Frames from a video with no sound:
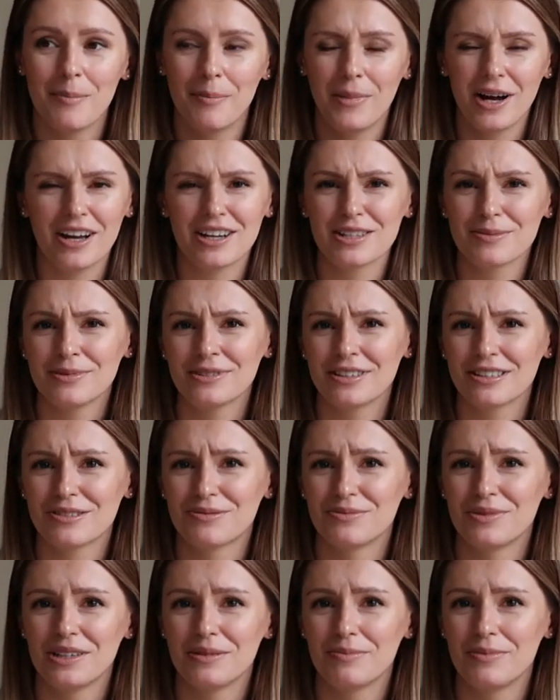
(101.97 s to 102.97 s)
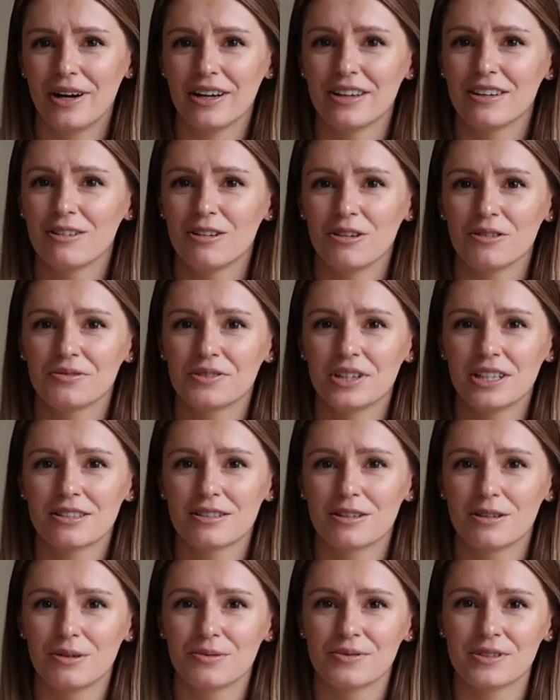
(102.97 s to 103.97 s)
My husband doesn't really buy a lot of
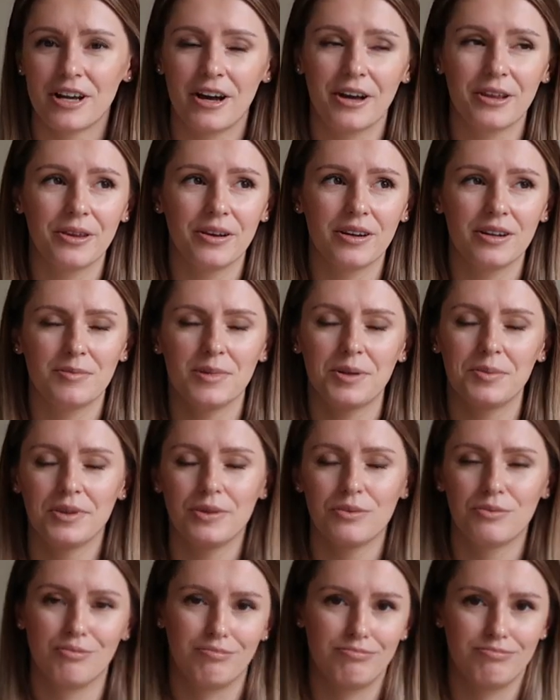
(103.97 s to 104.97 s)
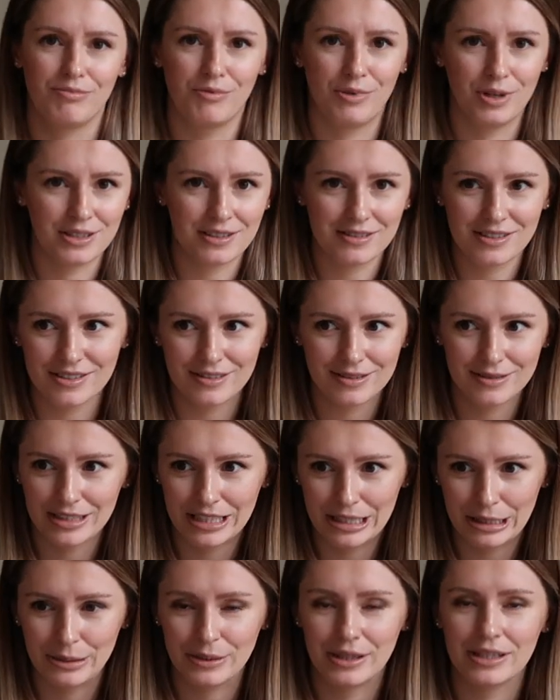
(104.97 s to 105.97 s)
kids' clothes either. Maybe once
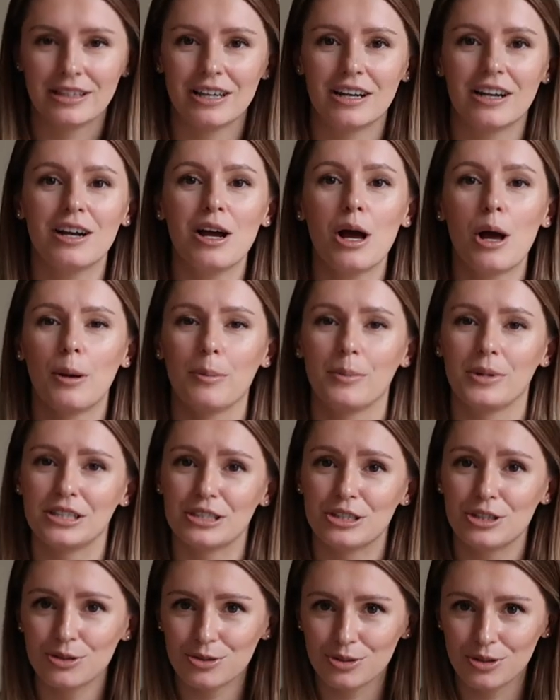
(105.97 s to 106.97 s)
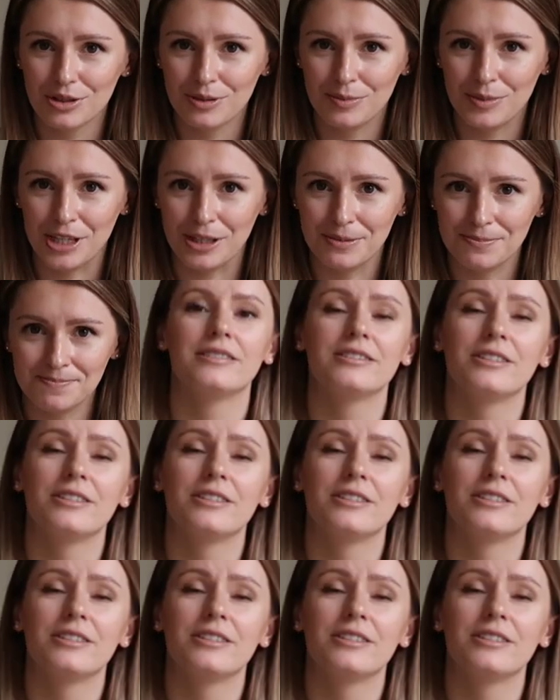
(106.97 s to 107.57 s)
here and there, but it's usually me.